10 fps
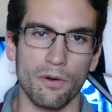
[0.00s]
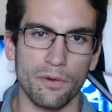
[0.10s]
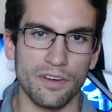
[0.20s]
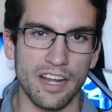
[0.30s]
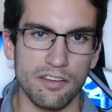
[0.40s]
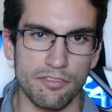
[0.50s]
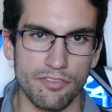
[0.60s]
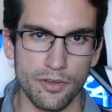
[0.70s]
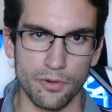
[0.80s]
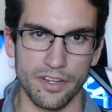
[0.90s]
R nine
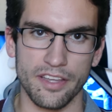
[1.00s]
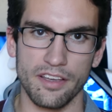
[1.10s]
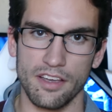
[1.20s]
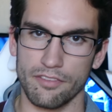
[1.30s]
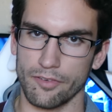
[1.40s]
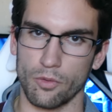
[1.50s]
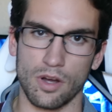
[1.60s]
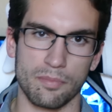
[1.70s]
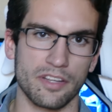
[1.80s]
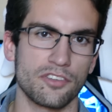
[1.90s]
Fury for a
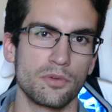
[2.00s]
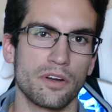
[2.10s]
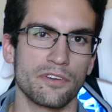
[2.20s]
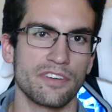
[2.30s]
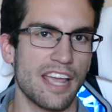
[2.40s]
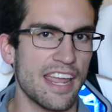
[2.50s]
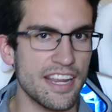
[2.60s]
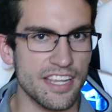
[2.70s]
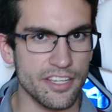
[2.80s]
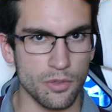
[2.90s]
whopping two hundred
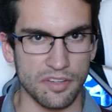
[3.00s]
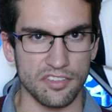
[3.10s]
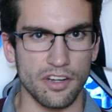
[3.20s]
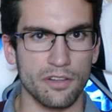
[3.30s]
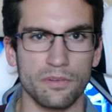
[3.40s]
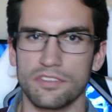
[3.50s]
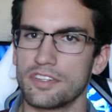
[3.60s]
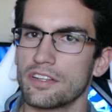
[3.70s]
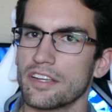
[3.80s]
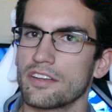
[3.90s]
eighty US dollars, a
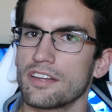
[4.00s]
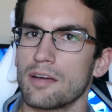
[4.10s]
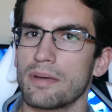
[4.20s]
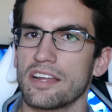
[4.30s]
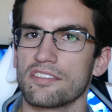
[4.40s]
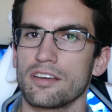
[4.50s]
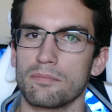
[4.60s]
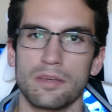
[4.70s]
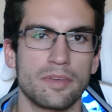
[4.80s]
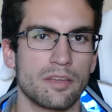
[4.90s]
deal I could not pass up,
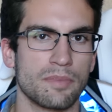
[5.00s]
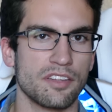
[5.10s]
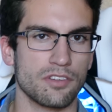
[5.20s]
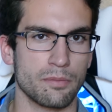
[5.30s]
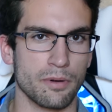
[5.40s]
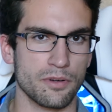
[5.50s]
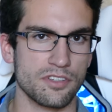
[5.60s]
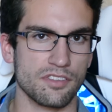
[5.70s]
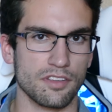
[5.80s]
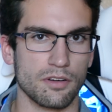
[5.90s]
me being me, so I
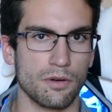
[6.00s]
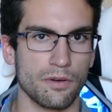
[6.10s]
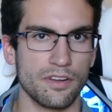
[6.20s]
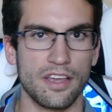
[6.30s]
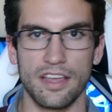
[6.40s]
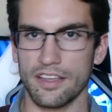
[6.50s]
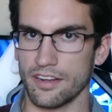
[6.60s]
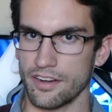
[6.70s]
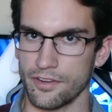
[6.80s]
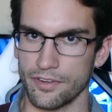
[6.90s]
purchased the card,
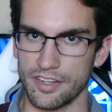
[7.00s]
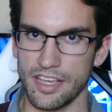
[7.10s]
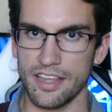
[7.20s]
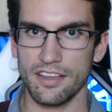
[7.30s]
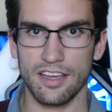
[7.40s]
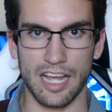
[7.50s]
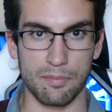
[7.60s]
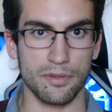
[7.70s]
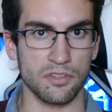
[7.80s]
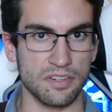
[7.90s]
got here today, I
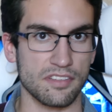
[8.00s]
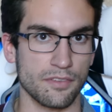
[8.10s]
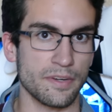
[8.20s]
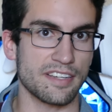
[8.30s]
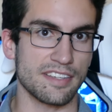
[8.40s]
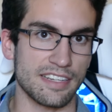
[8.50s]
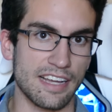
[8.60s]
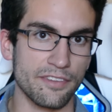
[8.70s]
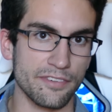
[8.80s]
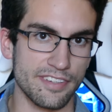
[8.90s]
put the rest of the rig
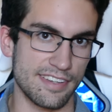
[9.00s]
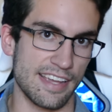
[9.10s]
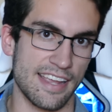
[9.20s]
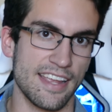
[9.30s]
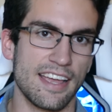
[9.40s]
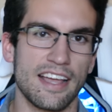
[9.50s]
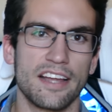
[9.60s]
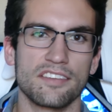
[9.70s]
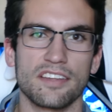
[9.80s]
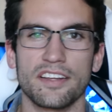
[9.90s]
together today,
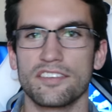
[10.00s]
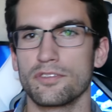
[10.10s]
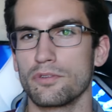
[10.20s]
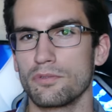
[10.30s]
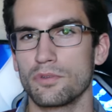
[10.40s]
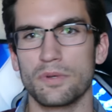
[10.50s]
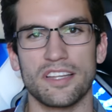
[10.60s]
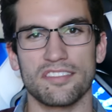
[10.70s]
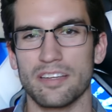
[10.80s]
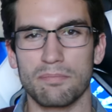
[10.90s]
and decided to do
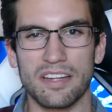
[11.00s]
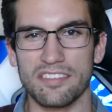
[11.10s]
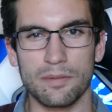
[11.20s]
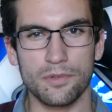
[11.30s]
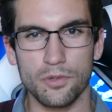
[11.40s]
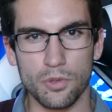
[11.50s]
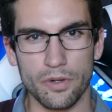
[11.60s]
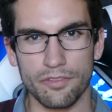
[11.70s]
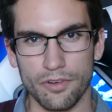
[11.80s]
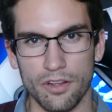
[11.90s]
a step-by-step
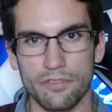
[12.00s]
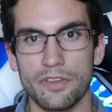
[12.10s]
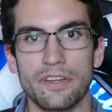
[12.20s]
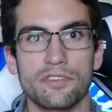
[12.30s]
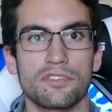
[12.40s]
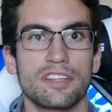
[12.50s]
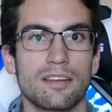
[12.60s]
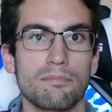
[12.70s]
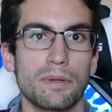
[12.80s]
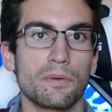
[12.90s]
tutorial for all of you interested
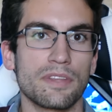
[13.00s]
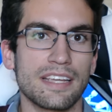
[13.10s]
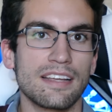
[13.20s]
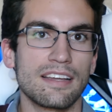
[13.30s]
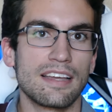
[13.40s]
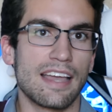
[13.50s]
in building